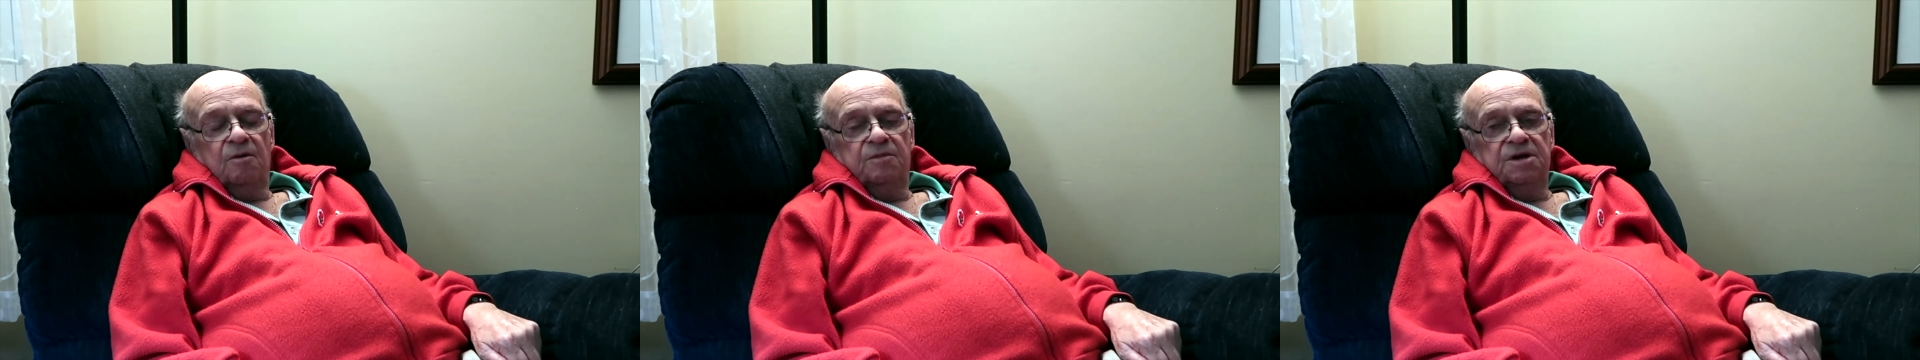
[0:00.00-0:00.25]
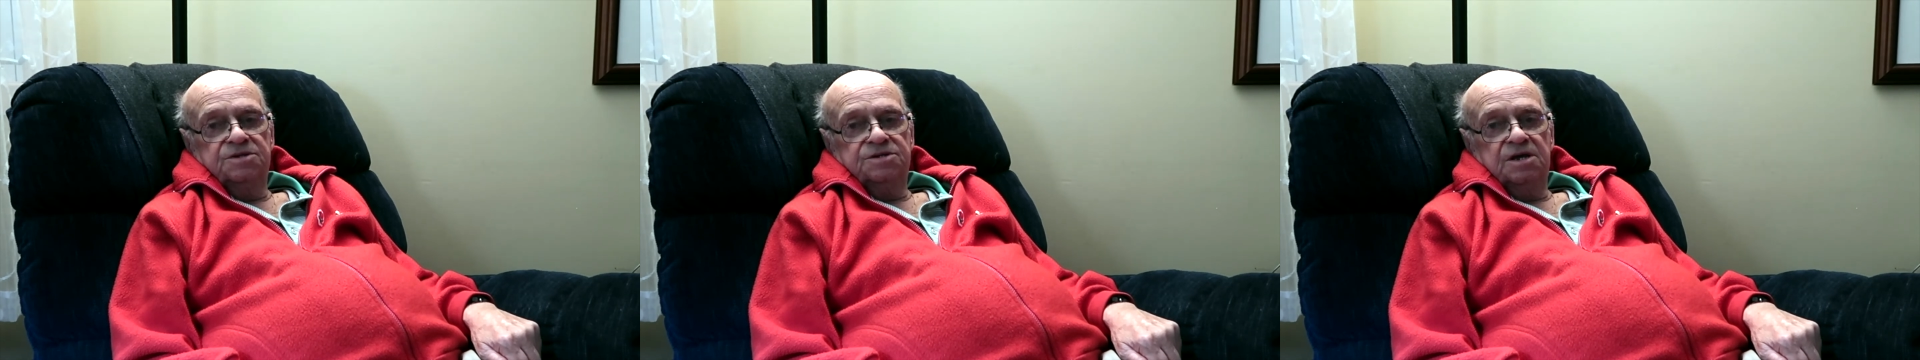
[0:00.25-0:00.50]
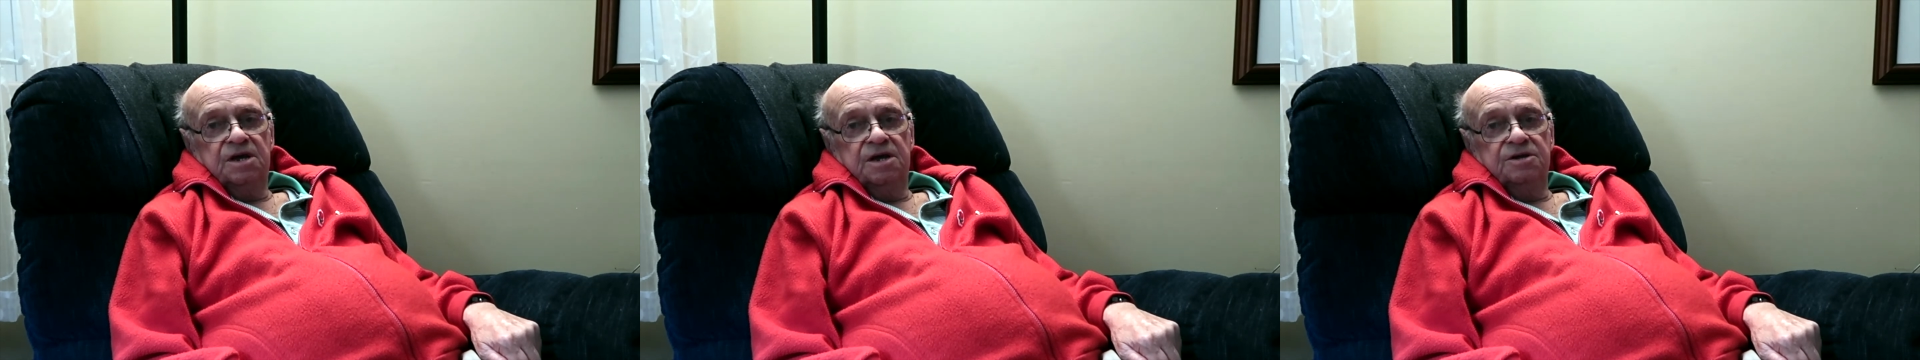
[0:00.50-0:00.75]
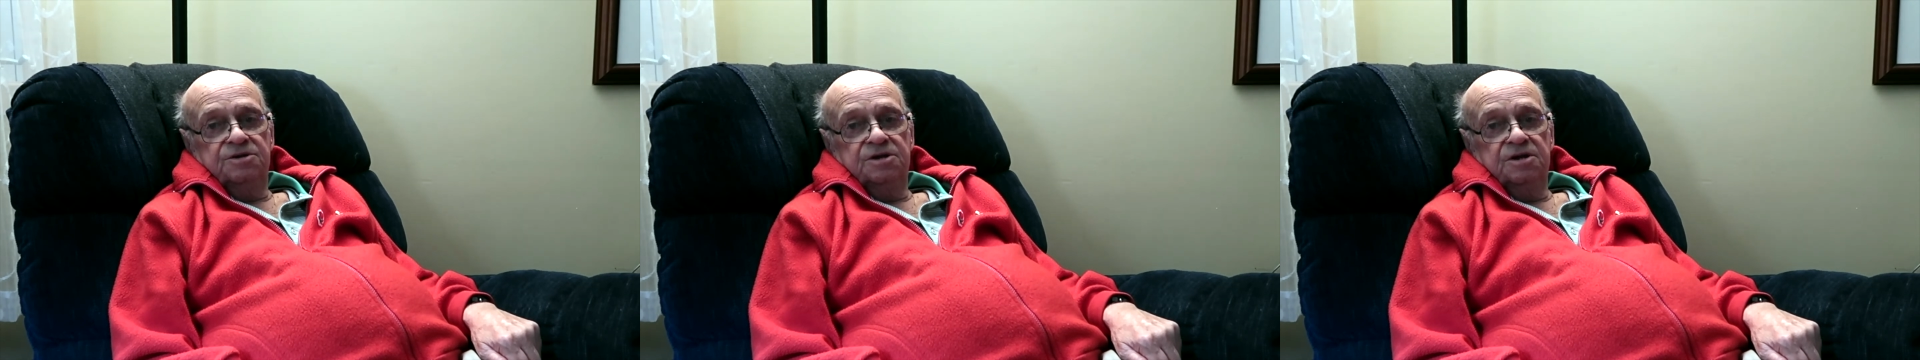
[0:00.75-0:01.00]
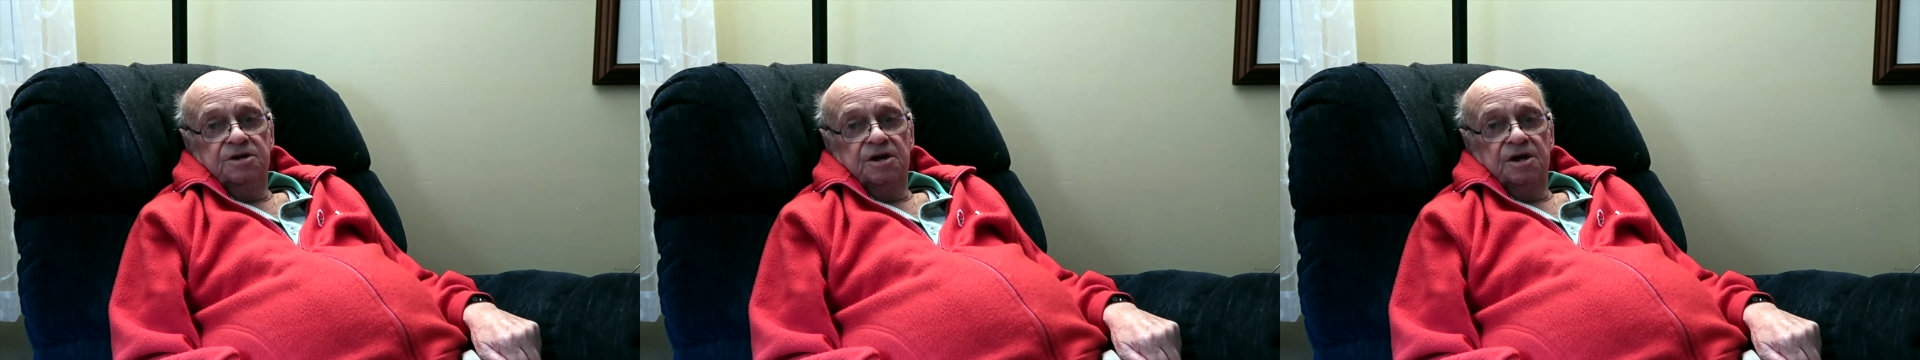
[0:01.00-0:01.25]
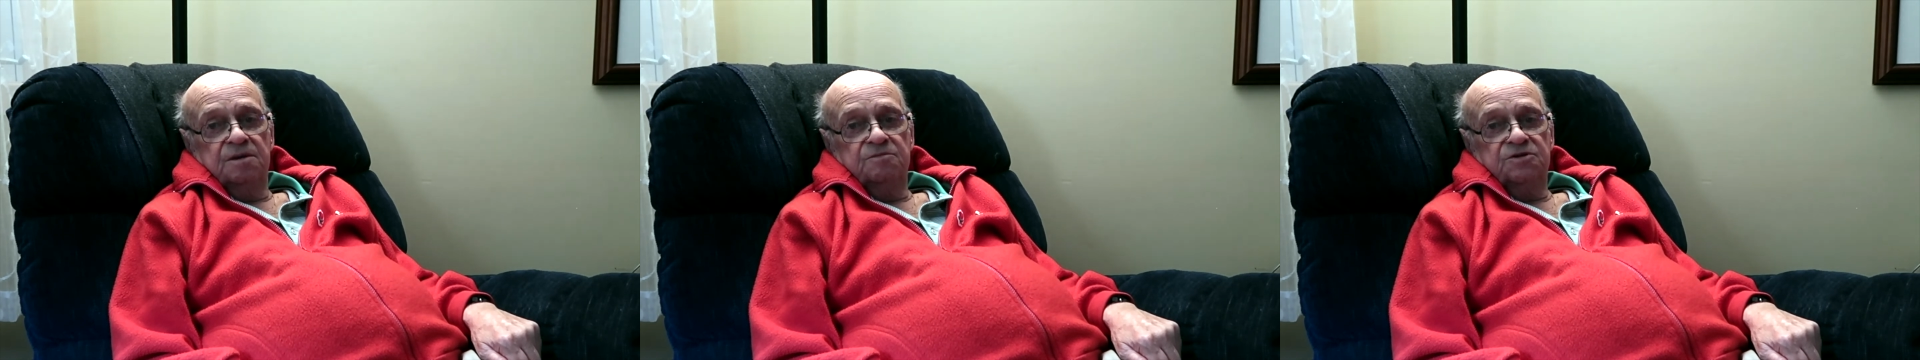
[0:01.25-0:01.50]
Basie 18
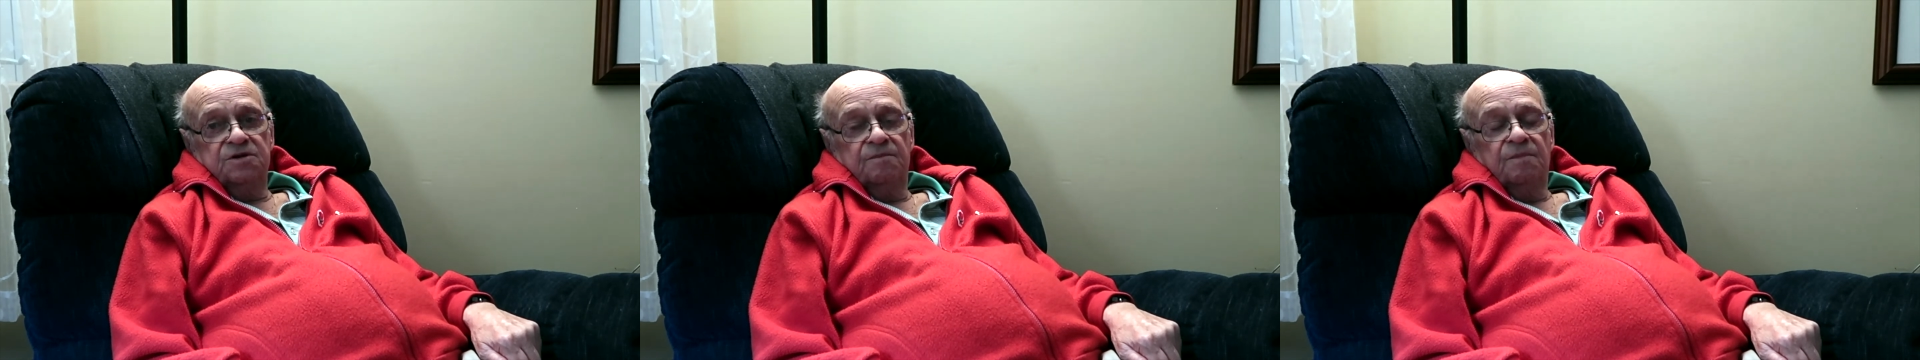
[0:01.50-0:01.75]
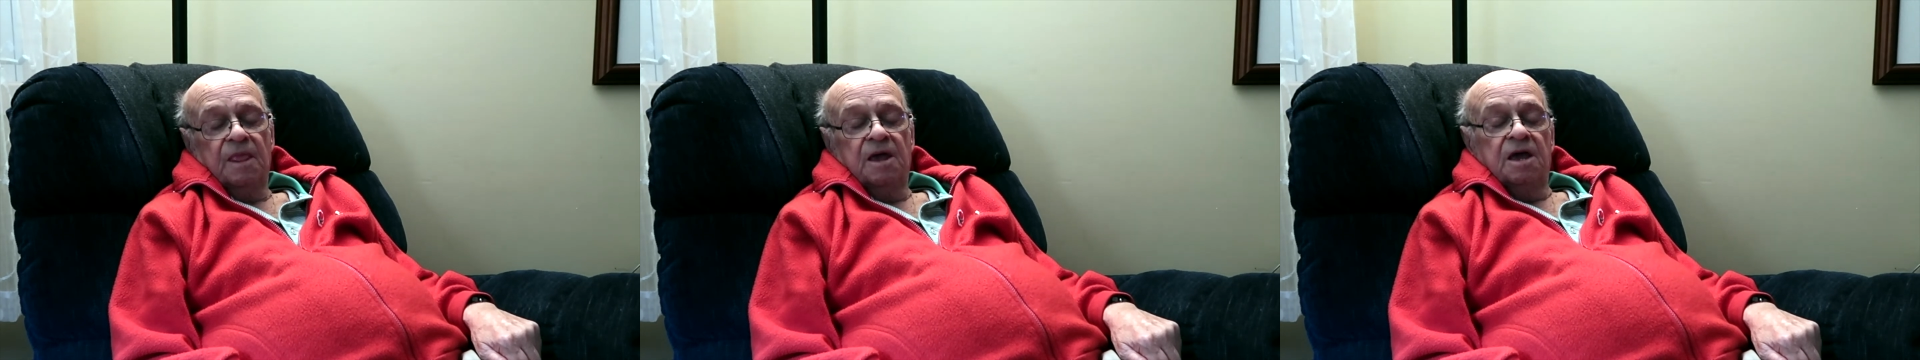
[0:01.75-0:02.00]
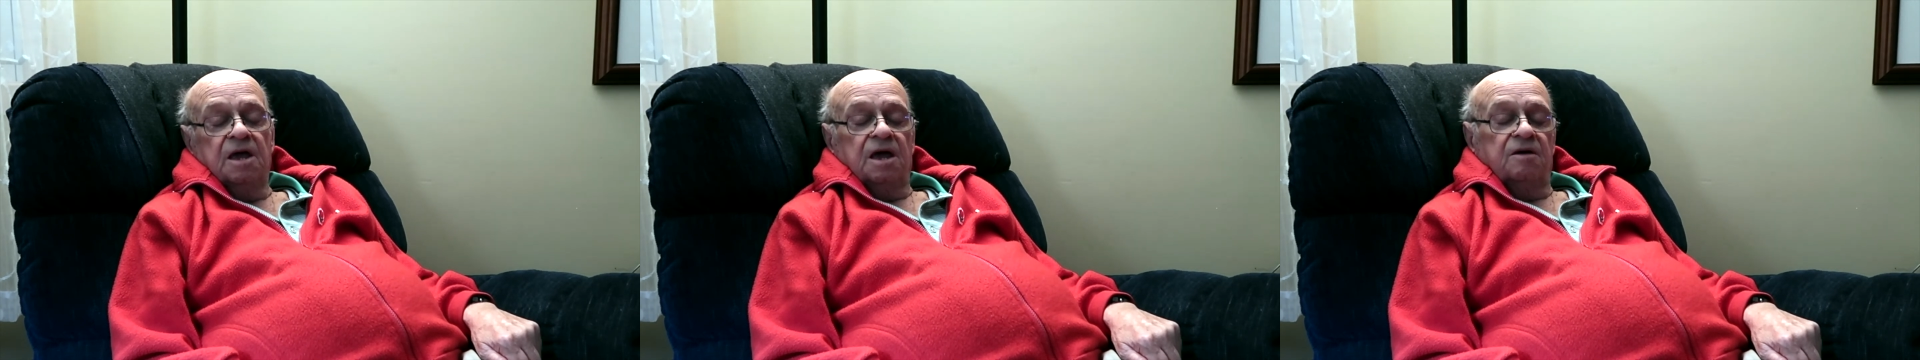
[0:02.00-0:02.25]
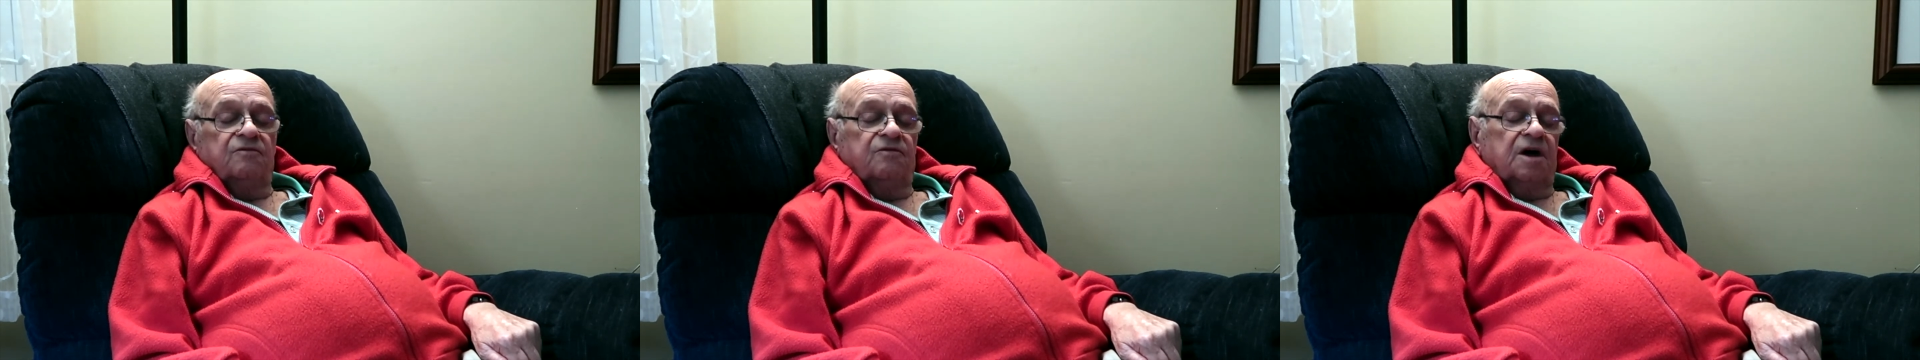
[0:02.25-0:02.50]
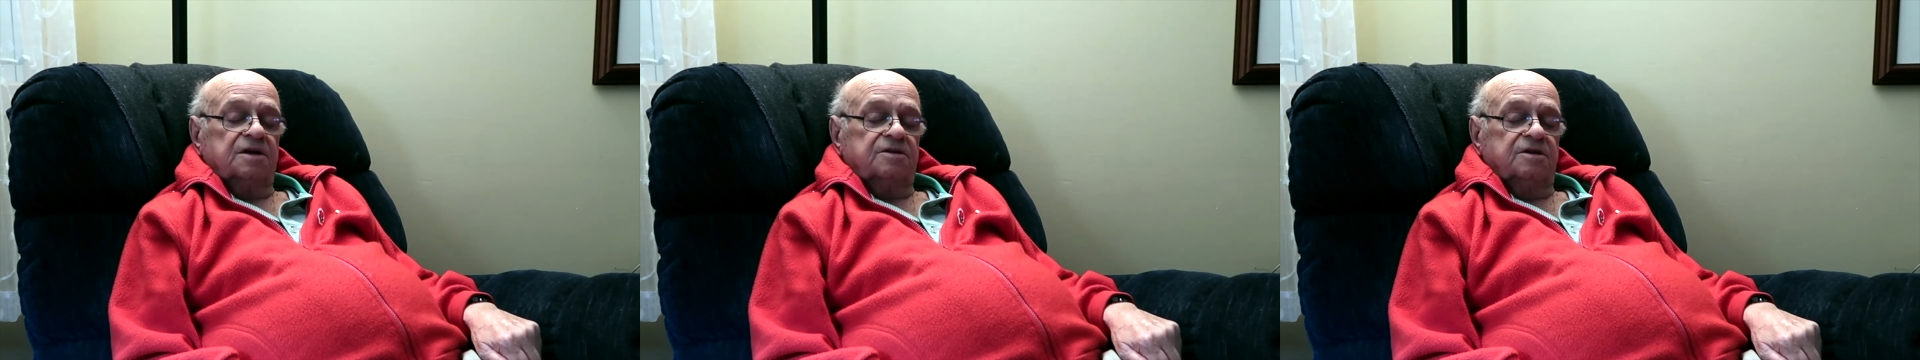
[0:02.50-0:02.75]
times. In fact,